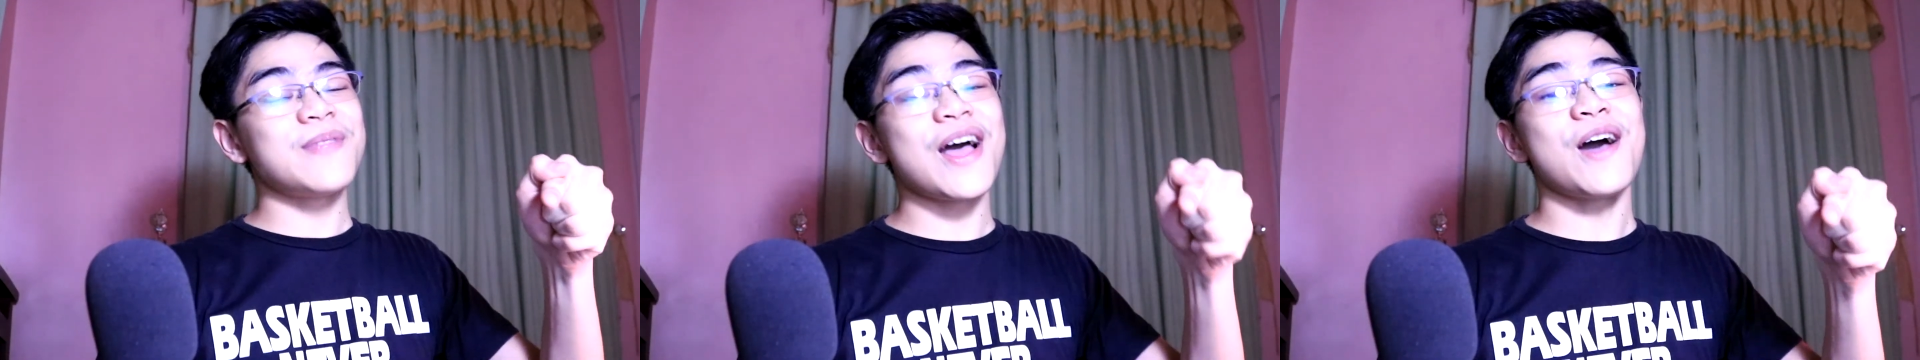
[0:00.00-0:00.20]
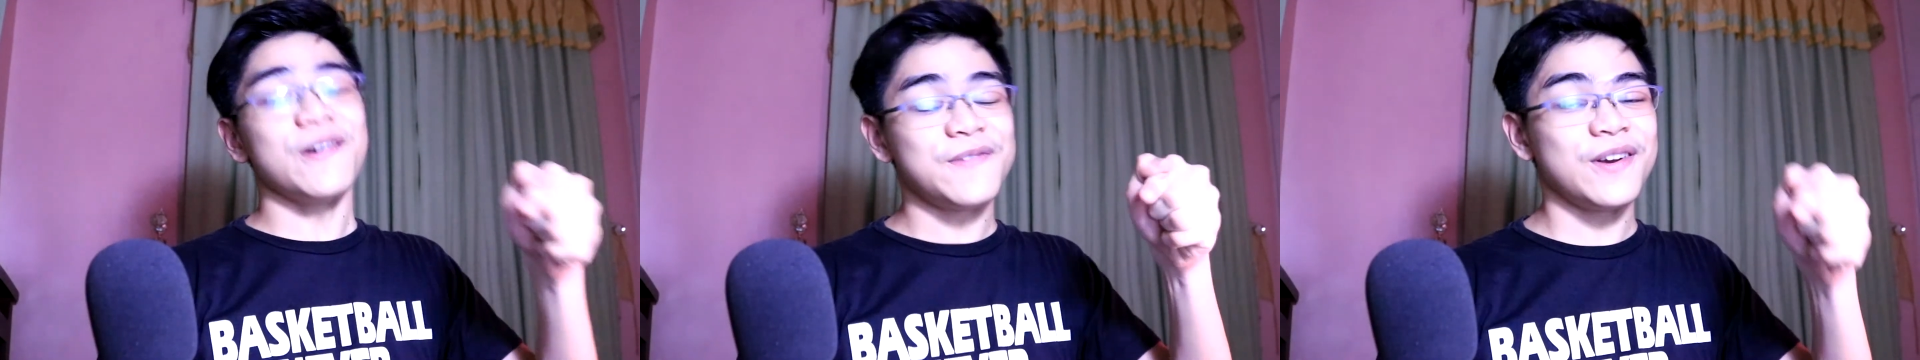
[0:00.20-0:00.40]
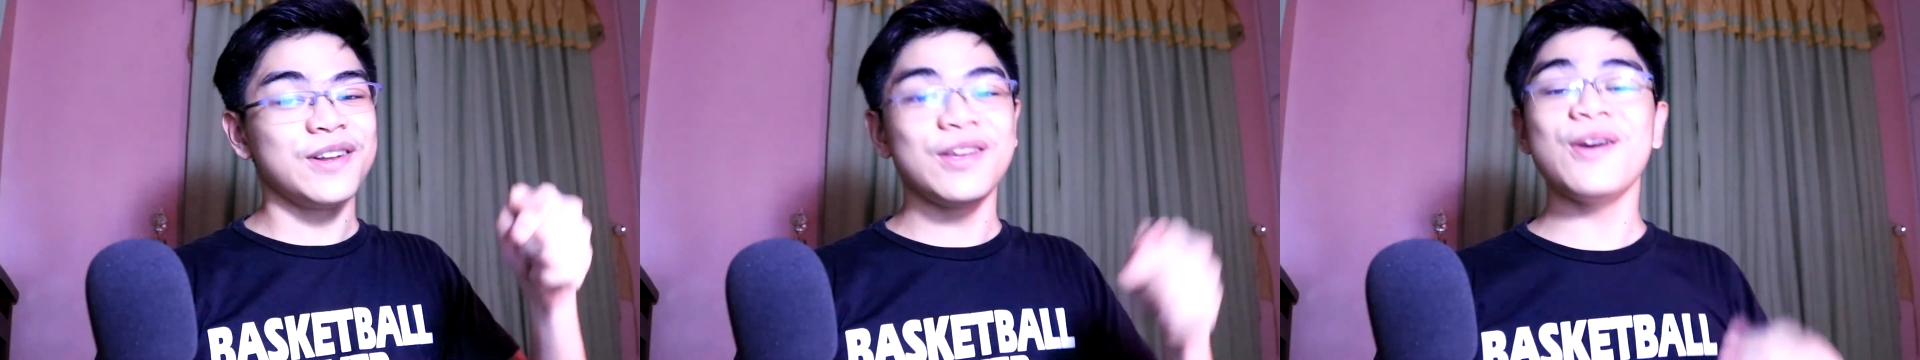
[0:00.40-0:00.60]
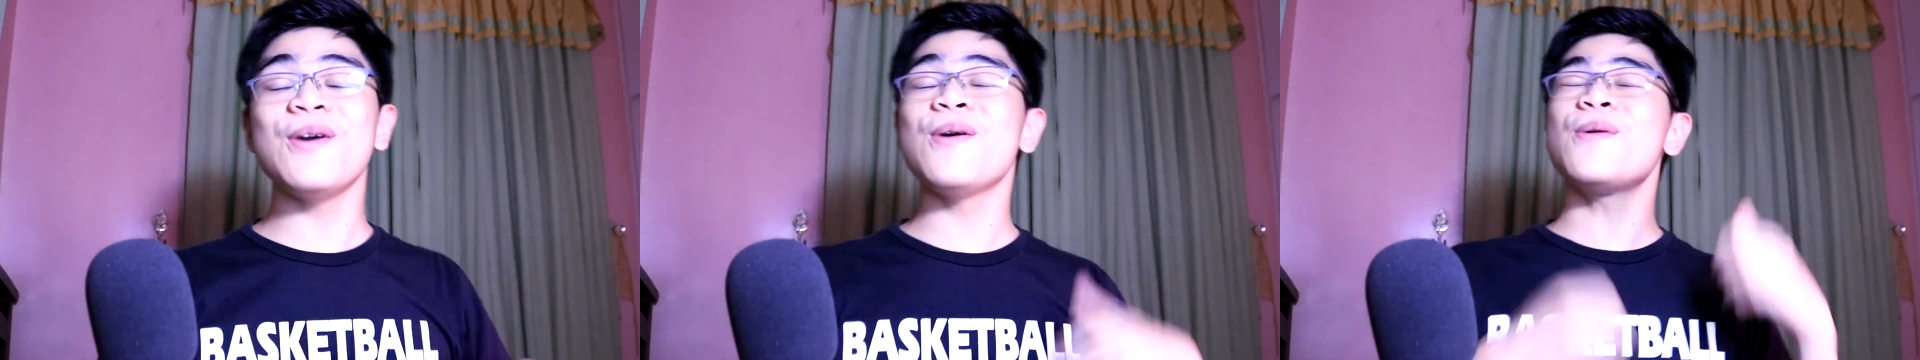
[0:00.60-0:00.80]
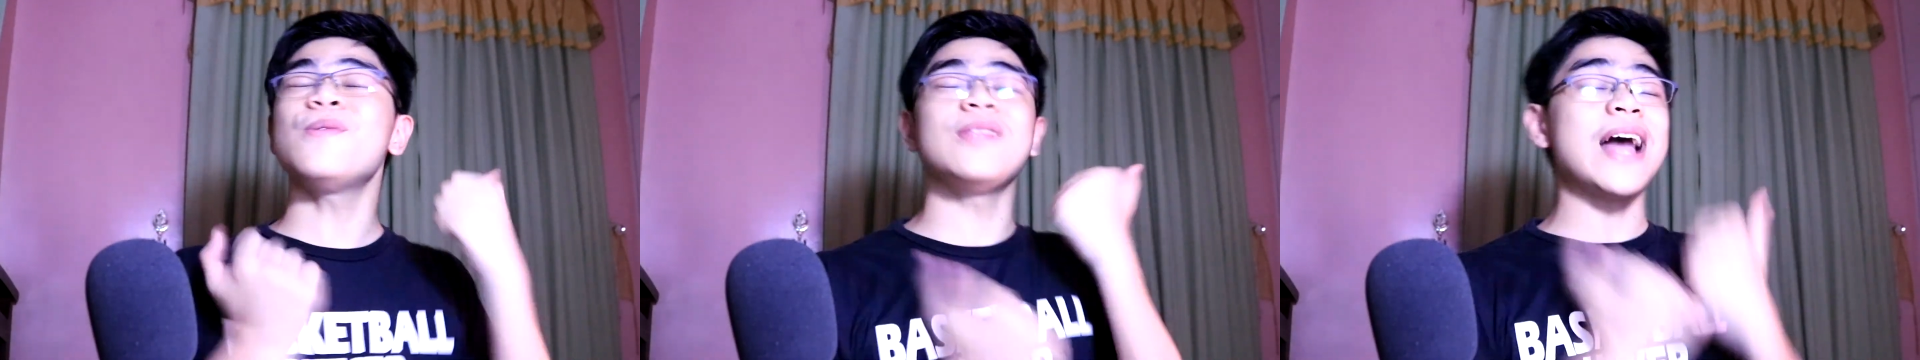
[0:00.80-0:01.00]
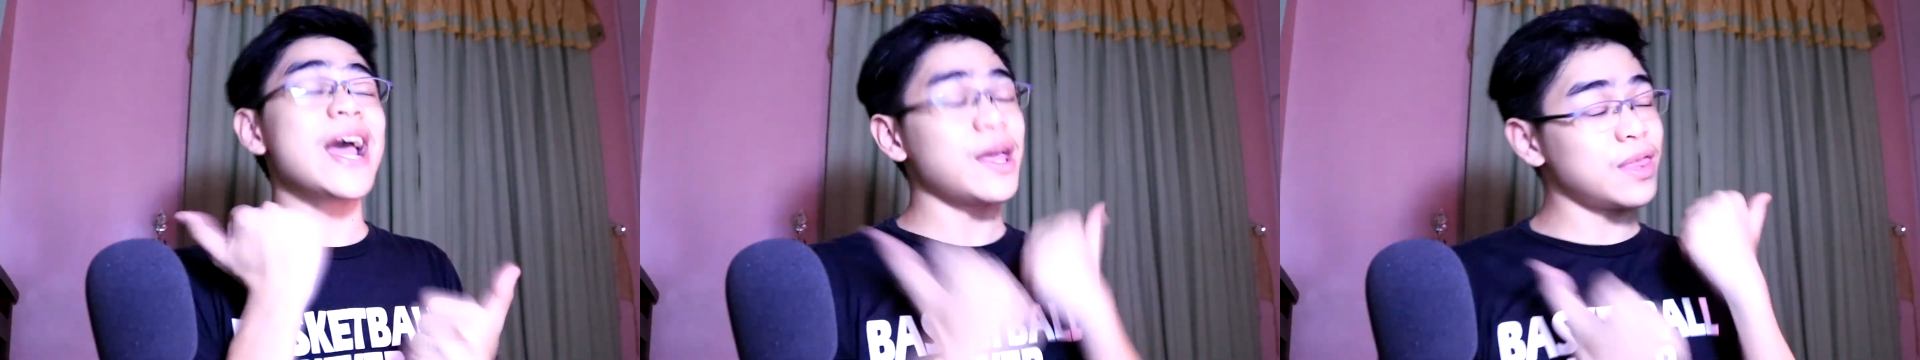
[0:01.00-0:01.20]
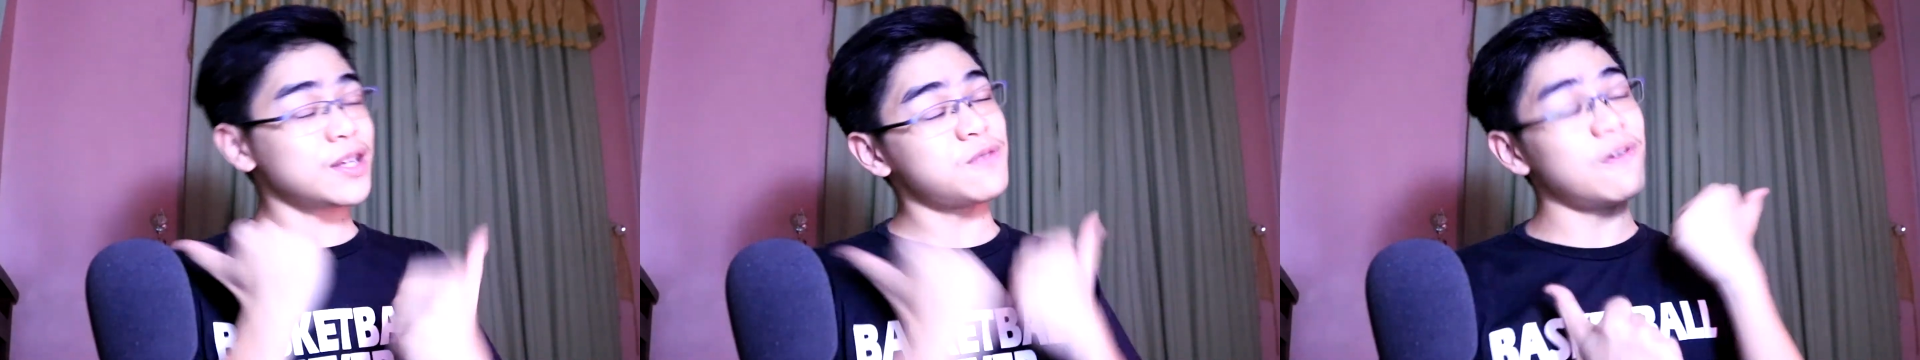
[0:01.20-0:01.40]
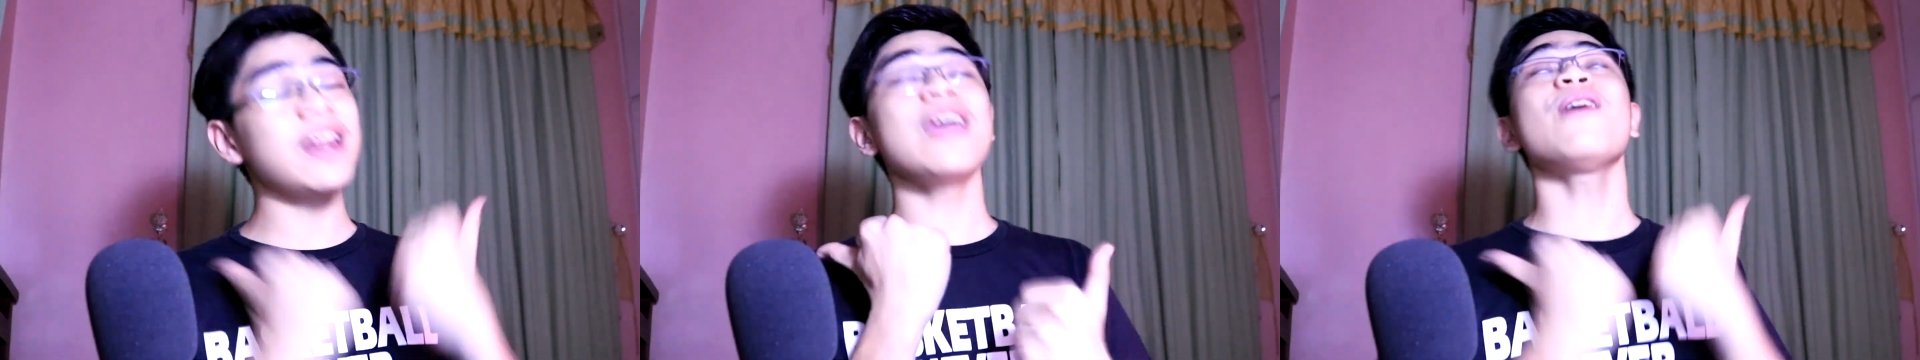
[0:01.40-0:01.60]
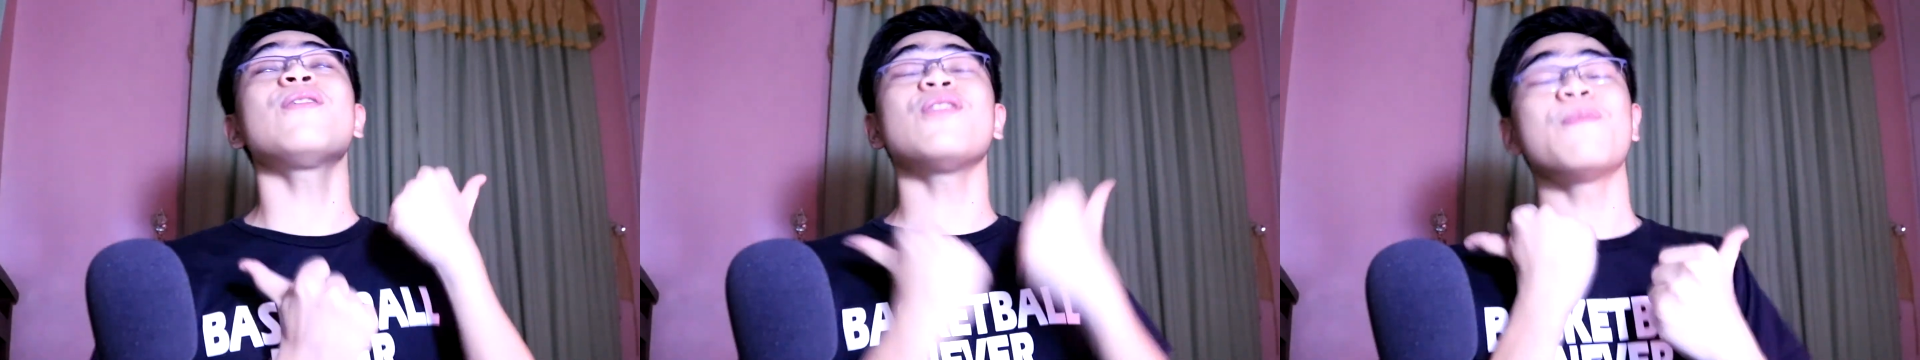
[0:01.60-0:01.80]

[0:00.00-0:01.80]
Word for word: now if you're new, like this video